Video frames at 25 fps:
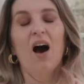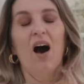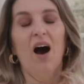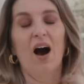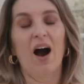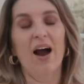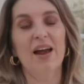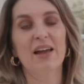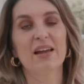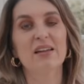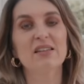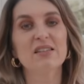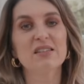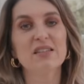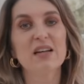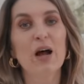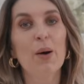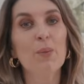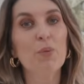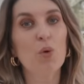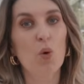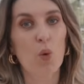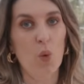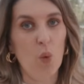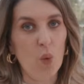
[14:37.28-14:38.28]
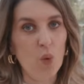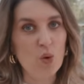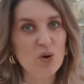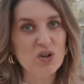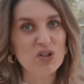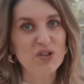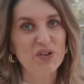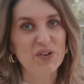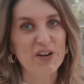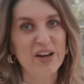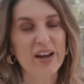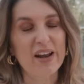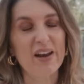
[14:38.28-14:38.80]
I ended up
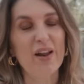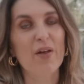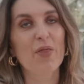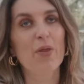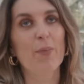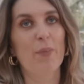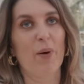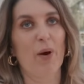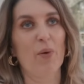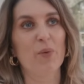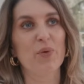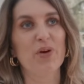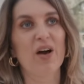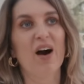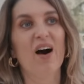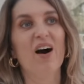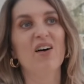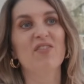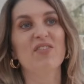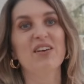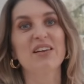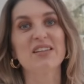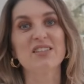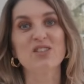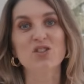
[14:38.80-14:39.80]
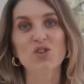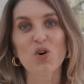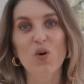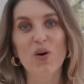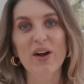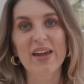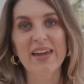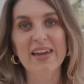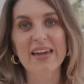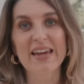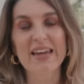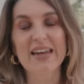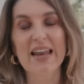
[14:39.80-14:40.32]
ordering the bone cuff. It's not
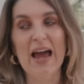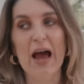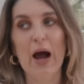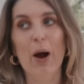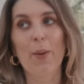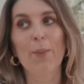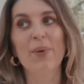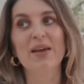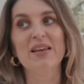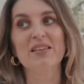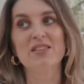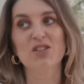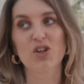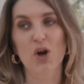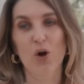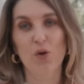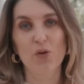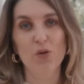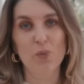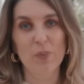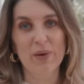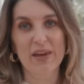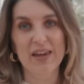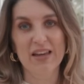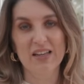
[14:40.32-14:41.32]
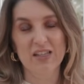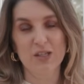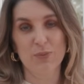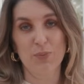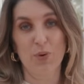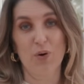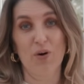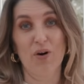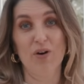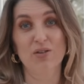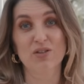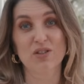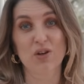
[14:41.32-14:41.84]
here now, but it's going to be here
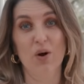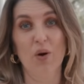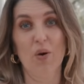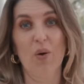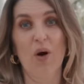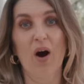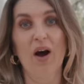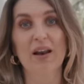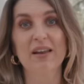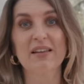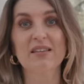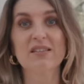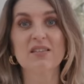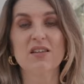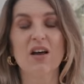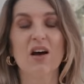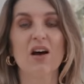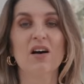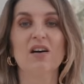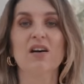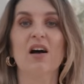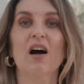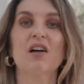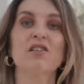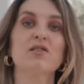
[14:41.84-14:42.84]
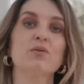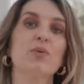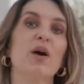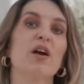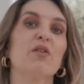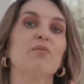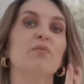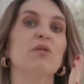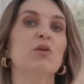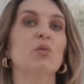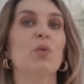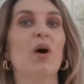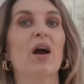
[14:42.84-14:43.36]
tomorrow. So I'll insert a cutaway
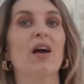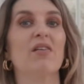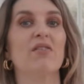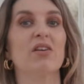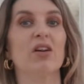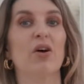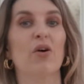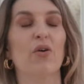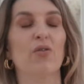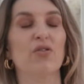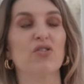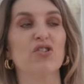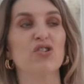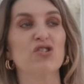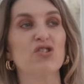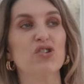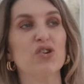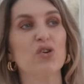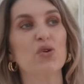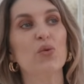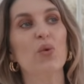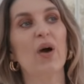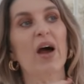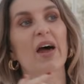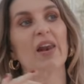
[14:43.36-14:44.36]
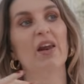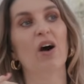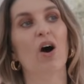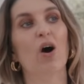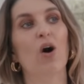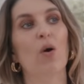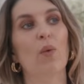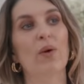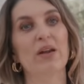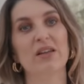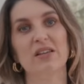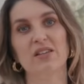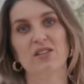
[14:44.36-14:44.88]
of me wearing it on the shoe, and
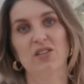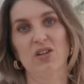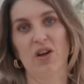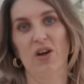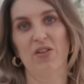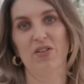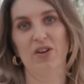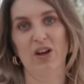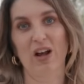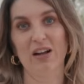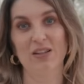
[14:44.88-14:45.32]
I'll insert the